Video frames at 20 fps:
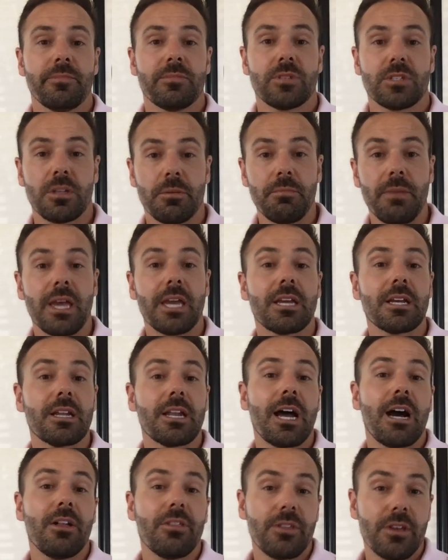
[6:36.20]
to make it
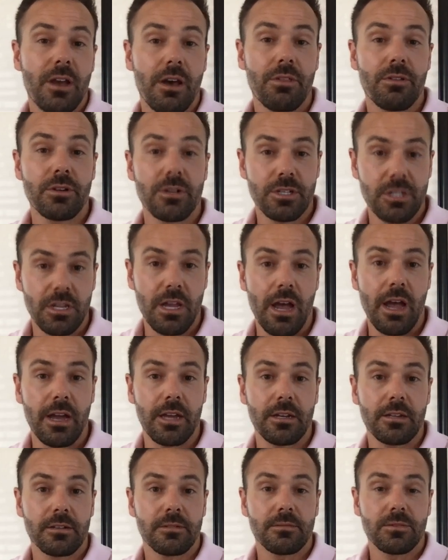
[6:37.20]
out the other
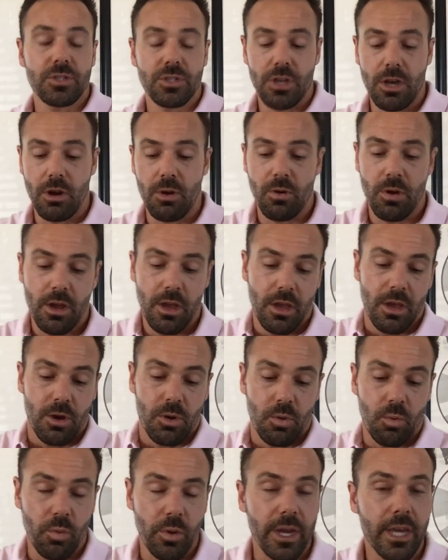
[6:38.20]
side. So
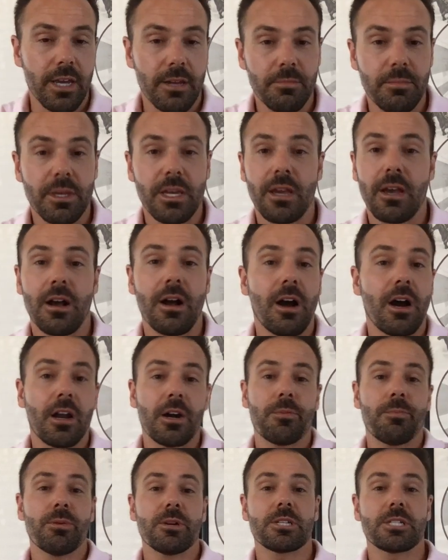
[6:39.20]
we can be
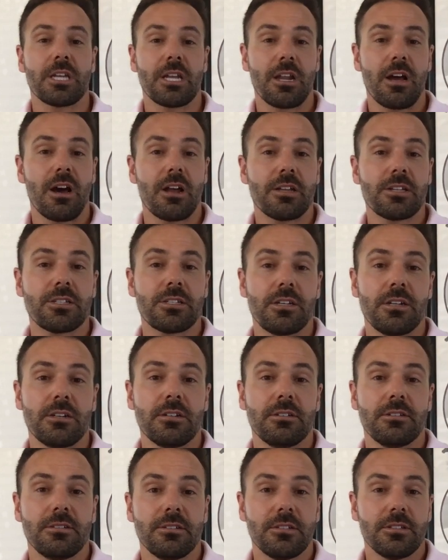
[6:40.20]
100% honest
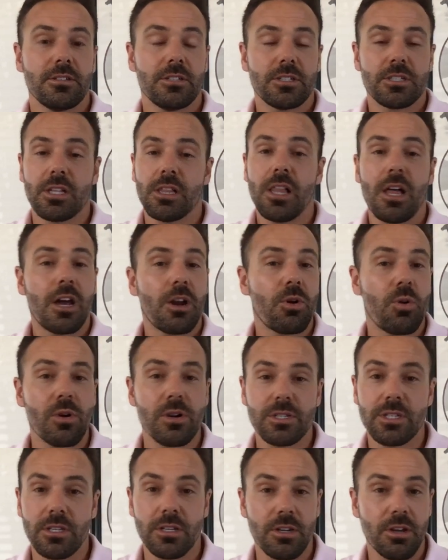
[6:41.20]
here. There's a lot of
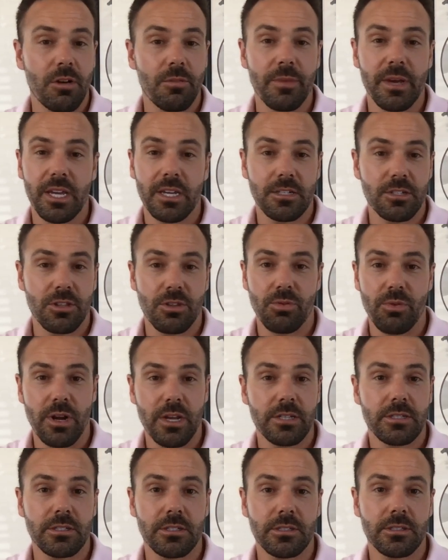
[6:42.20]
horses that don't make it to the
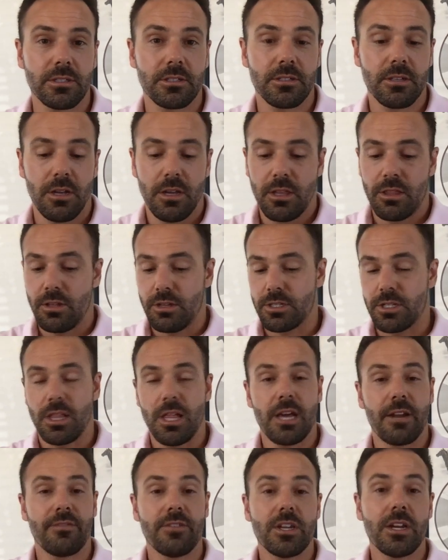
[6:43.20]
races. There's a
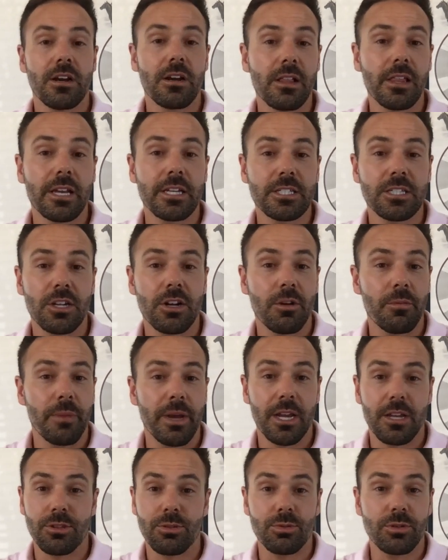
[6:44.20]
lot of yearlings that don't
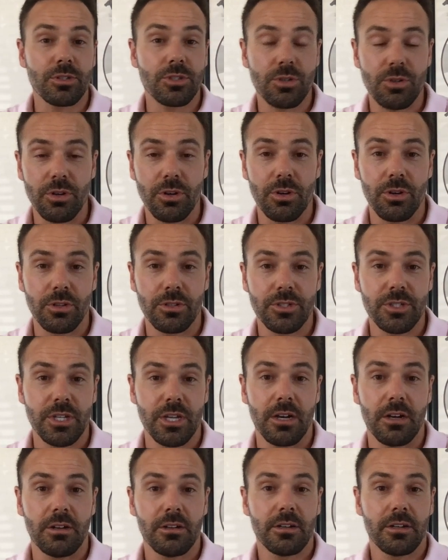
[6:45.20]
make it through a 2-year-old
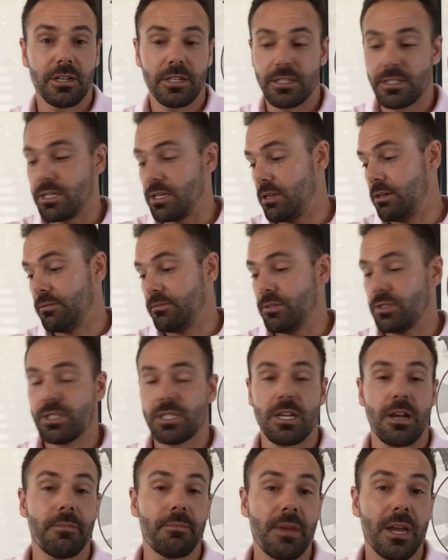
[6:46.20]
sale until
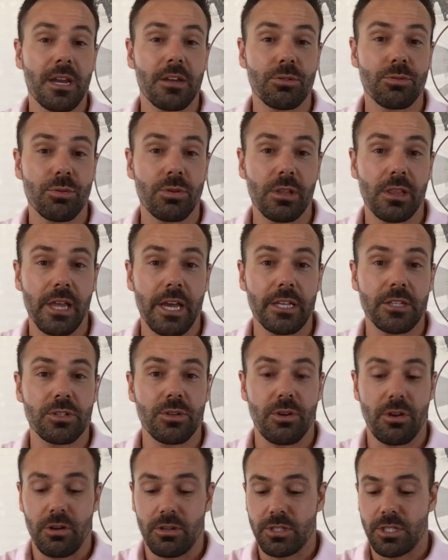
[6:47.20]
some make it through a late
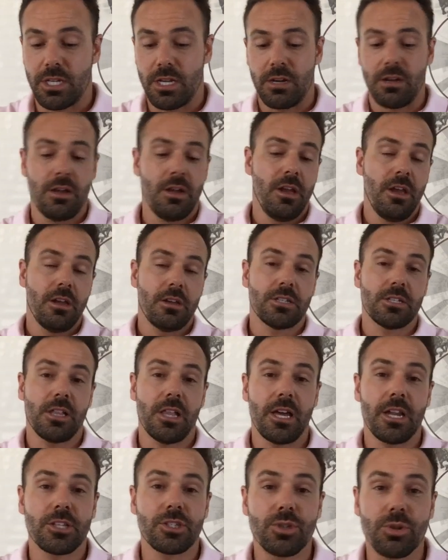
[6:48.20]
2-year-old sale. There's a
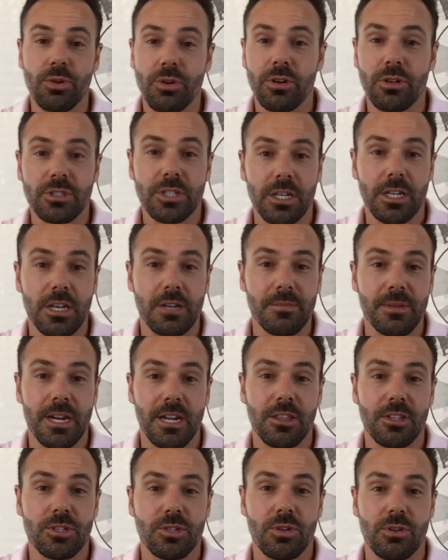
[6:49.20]
lot of 2-year-olds that come out
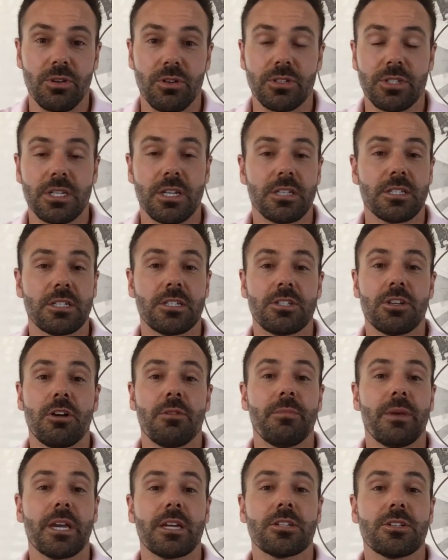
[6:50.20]
of the 2-year-old sales that
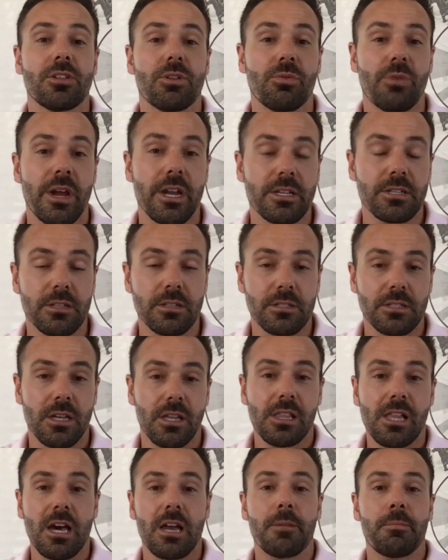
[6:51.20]
don't make it to the races. A
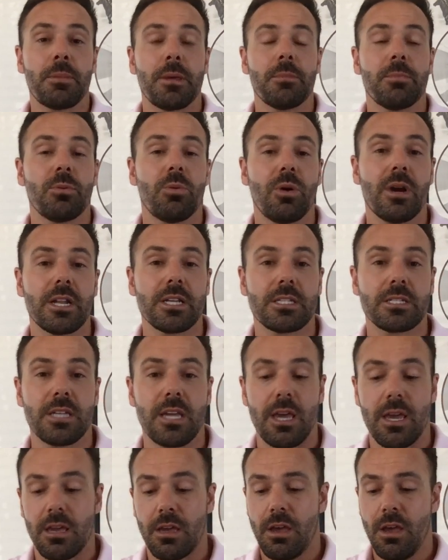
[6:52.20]
lot of people want to
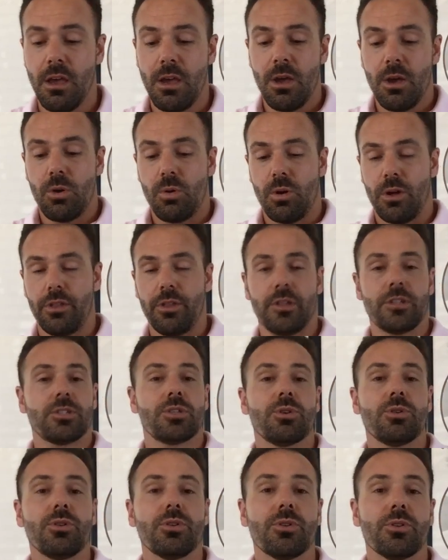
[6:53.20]
say, well, the
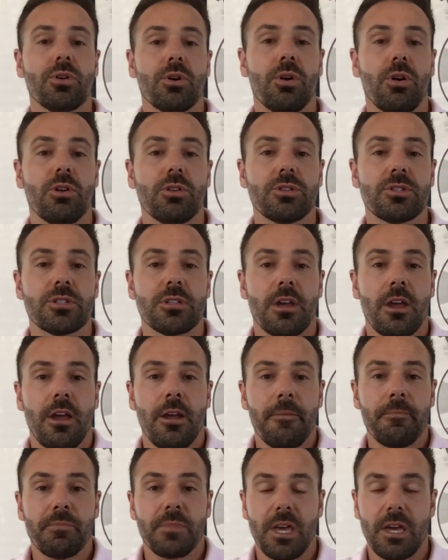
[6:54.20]
2-year-olds
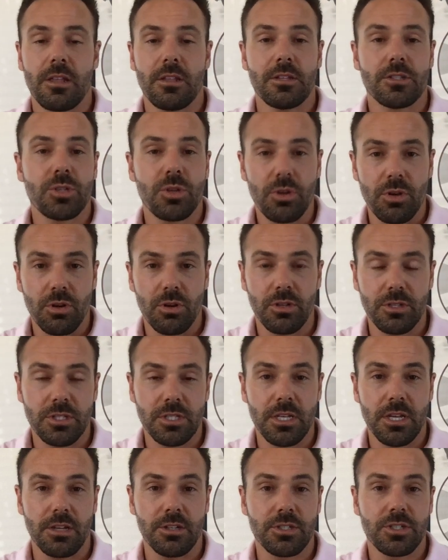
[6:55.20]
out of the 2-year-old
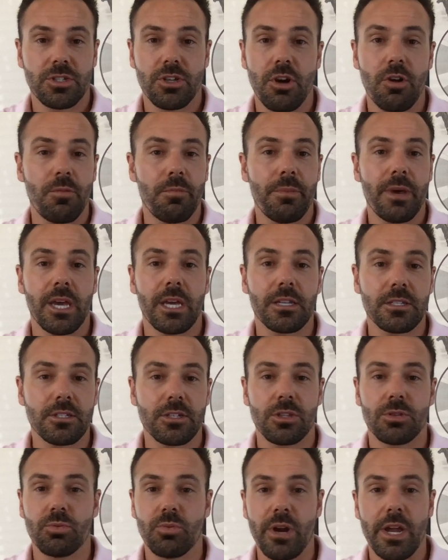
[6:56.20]
sales don't make it
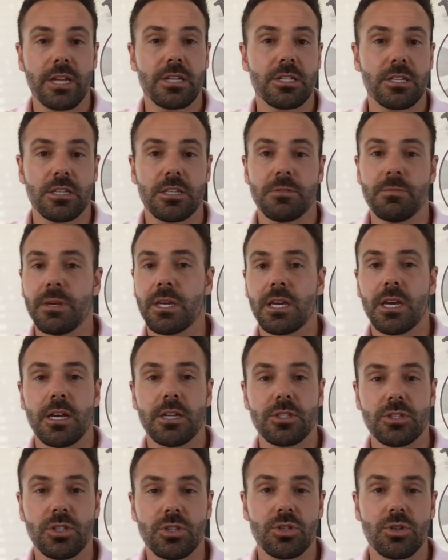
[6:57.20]
to the races
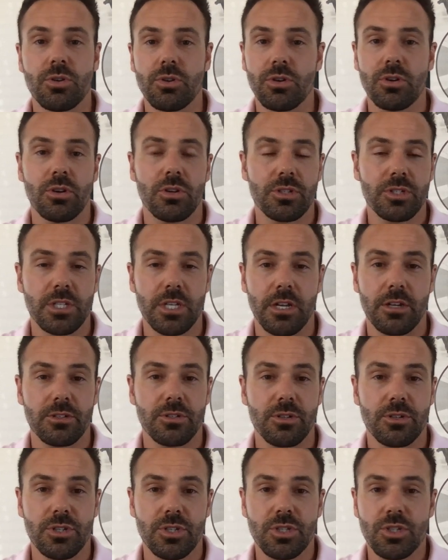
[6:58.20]
because the 2-year-old sales
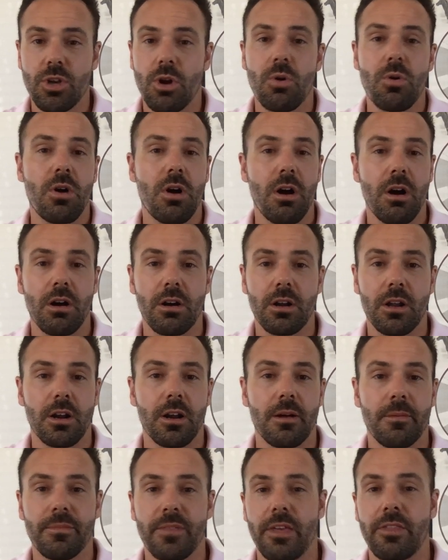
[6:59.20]
are so hard on
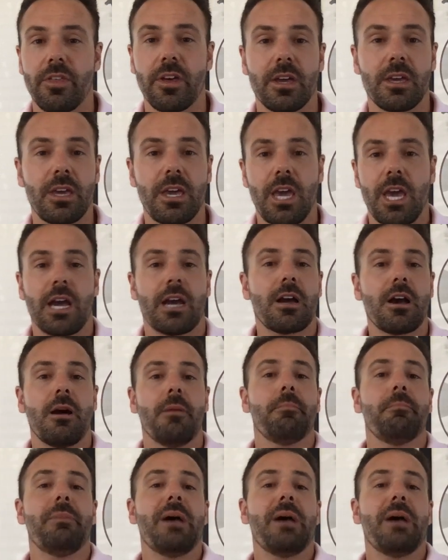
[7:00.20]
them that they can't come